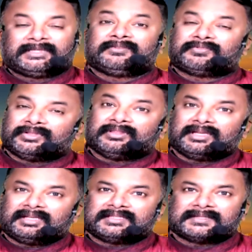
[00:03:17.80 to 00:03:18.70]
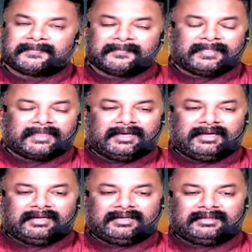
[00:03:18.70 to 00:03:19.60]
different things.
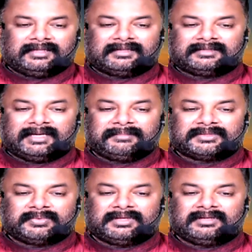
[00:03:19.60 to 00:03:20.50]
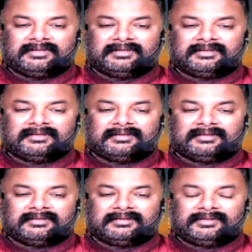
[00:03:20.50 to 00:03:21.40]
And there are times when
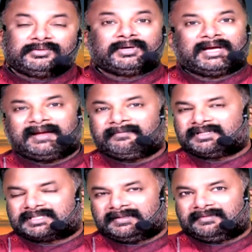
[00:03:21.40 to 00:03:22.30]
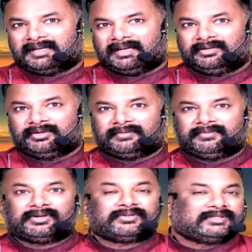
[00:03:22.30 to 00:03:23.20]
you have received and you have
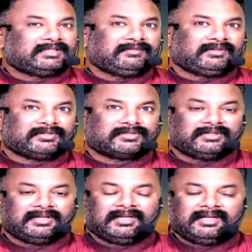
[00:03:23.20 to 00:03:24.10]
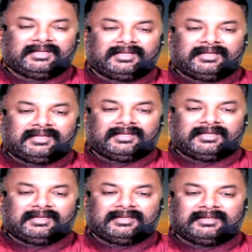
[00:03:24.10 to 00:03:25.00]
not received also.
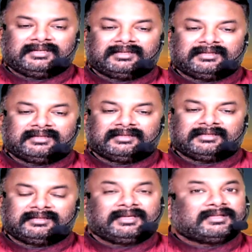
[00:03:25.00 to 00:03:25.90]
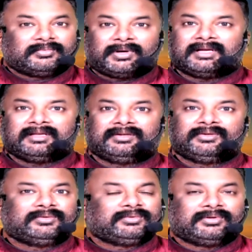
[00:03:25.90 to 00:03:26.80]
And yet why
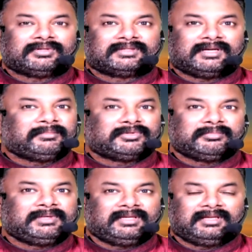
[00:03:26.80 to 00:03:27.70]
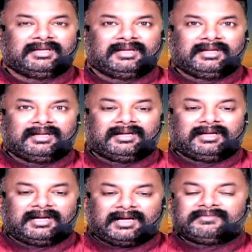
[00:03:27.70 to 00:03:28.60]
do you not come to me?
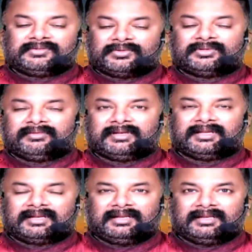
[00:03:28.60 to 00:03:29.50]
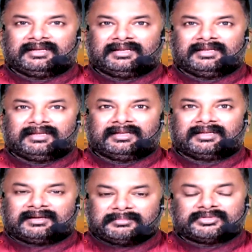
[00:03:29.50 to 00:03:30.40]
I've told you very clearly,
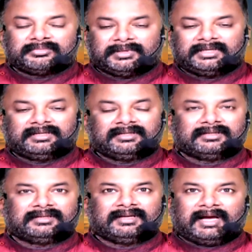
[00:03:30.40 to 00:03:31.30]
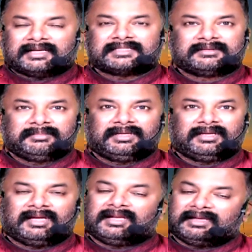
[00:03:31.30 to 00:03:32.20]
come to me, ask
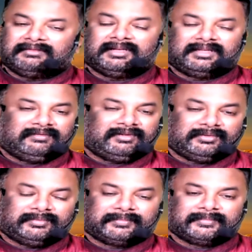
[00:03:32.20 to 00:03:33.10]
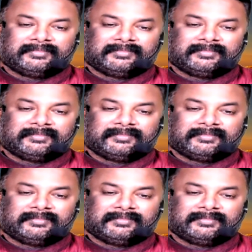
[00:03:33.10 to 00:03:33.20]
me, and I will give you.